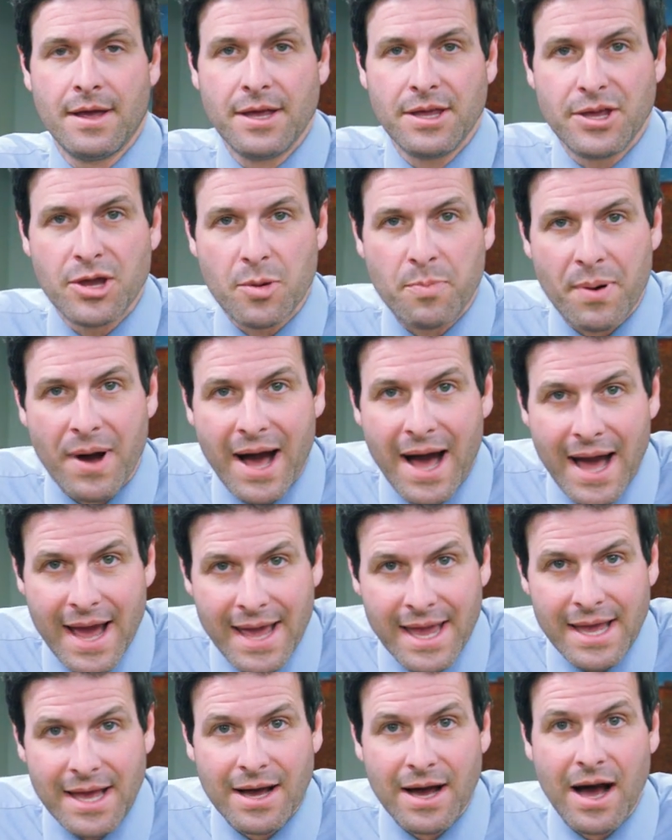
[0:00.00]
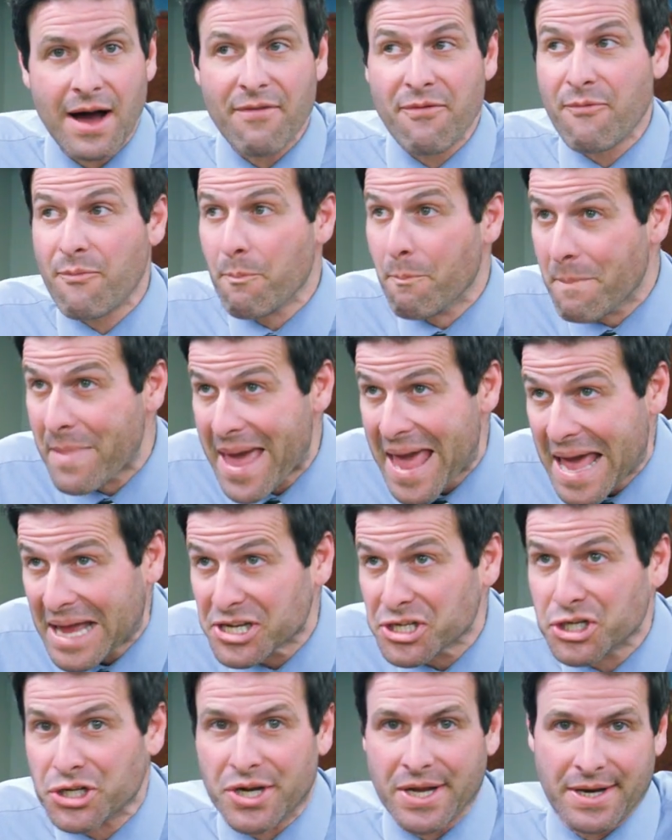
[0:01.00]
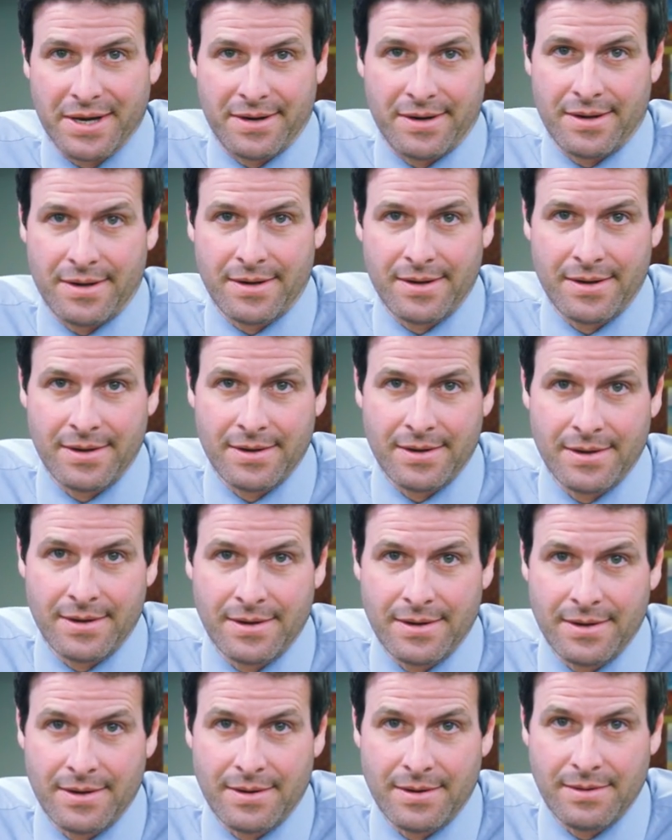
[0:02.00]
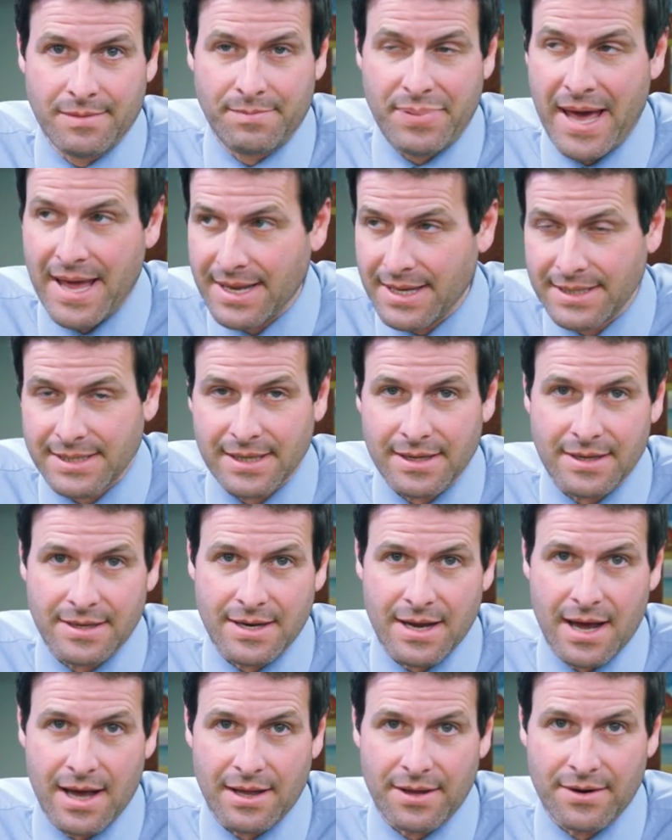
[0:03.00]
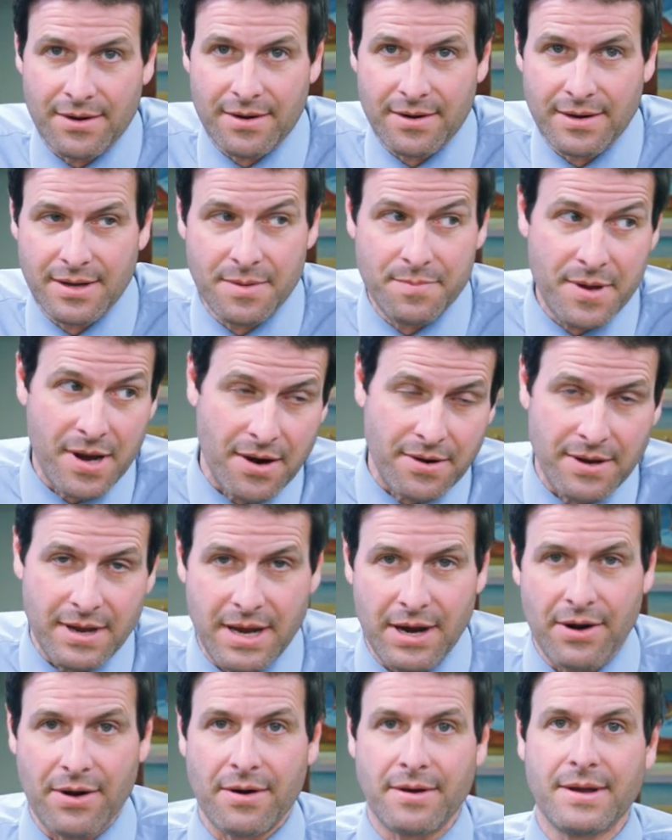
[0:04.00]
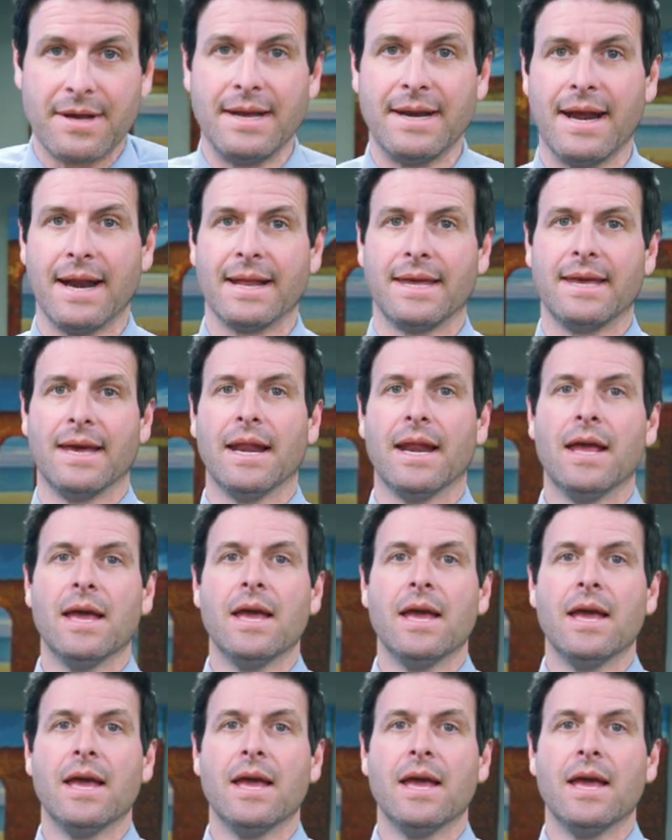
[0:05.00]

You buy a mansion, pennies on the dollar compared to here, Connecticut.